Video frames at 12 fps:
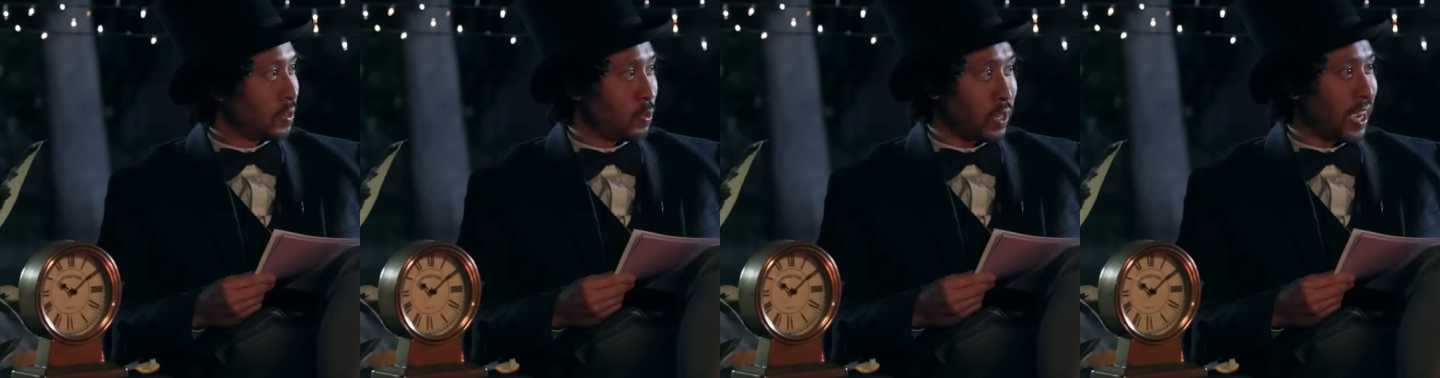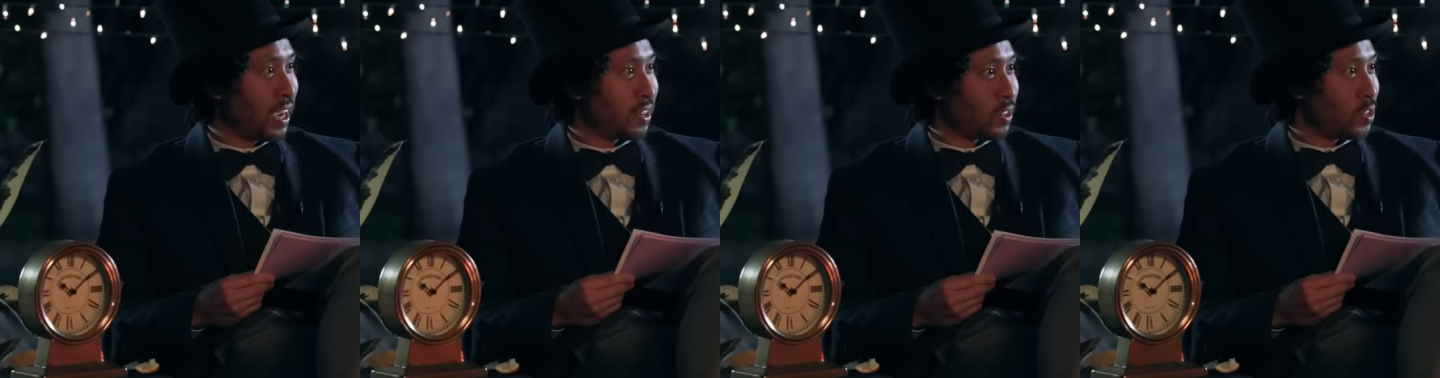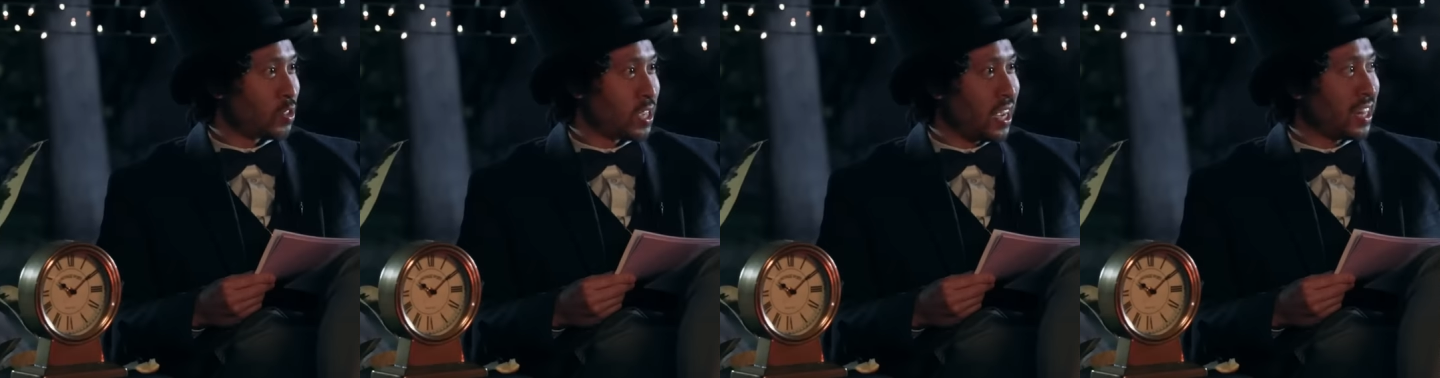Speaker 1: You can't
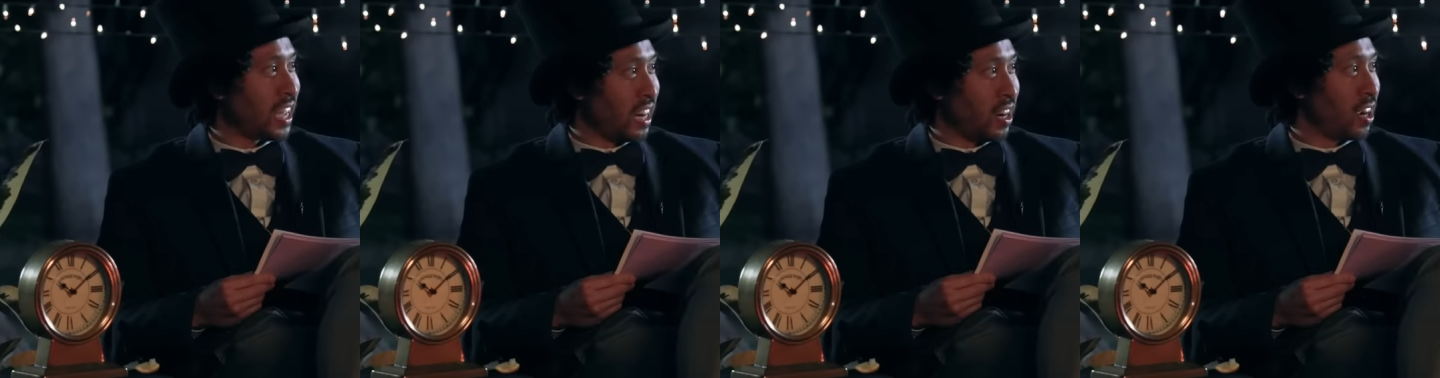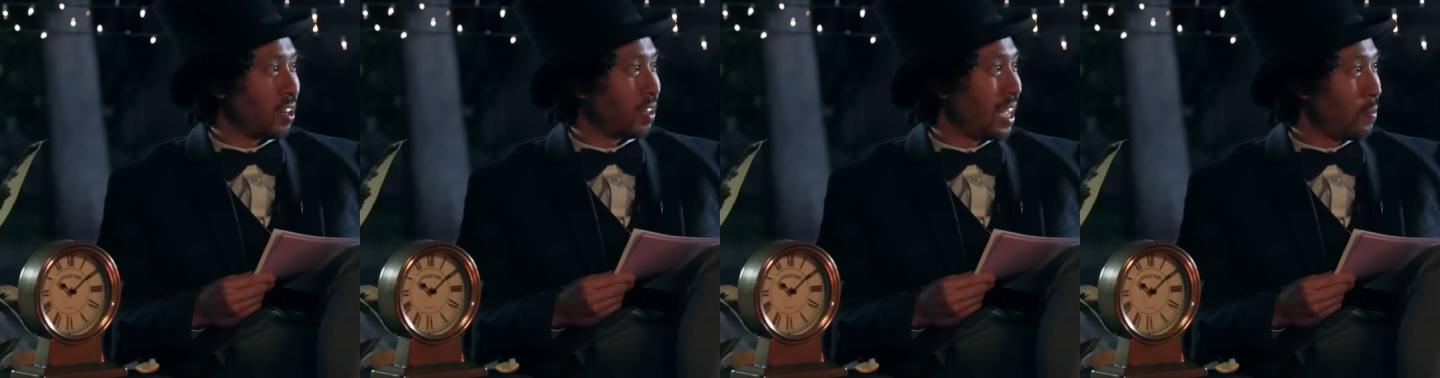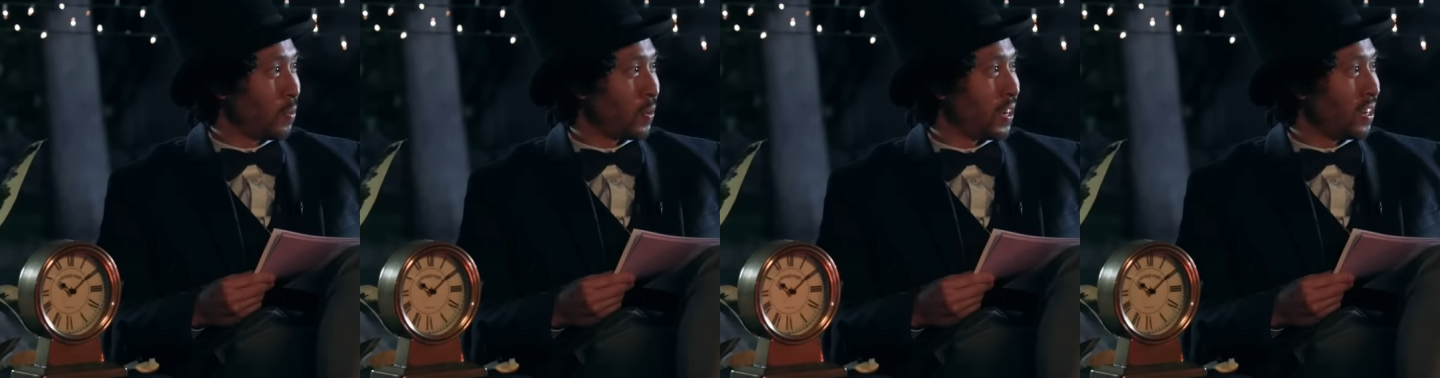just say that and not
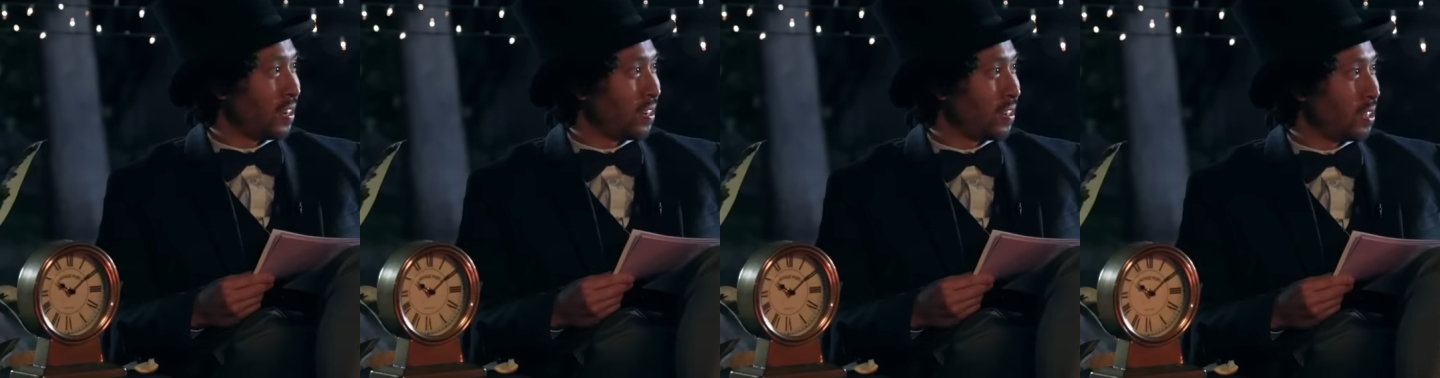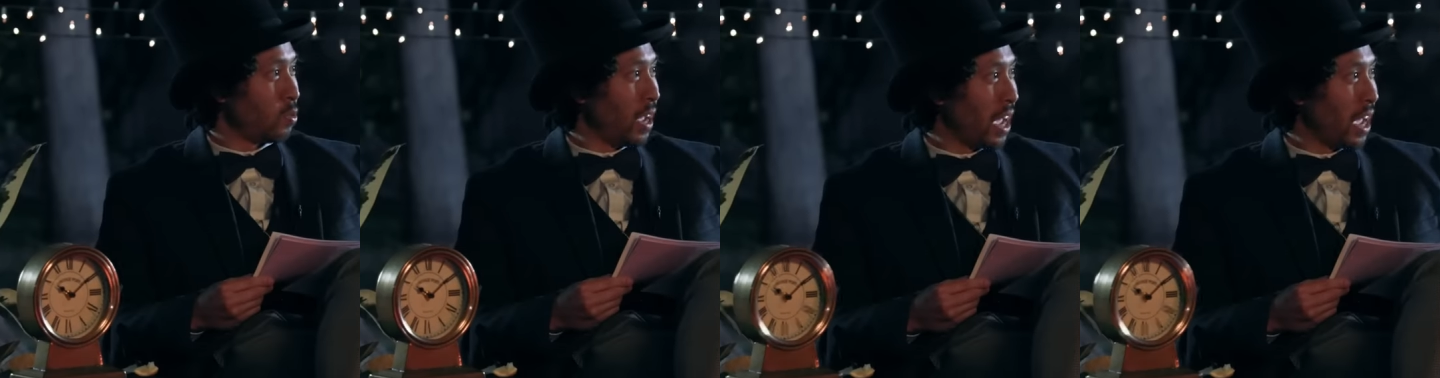elaborate. You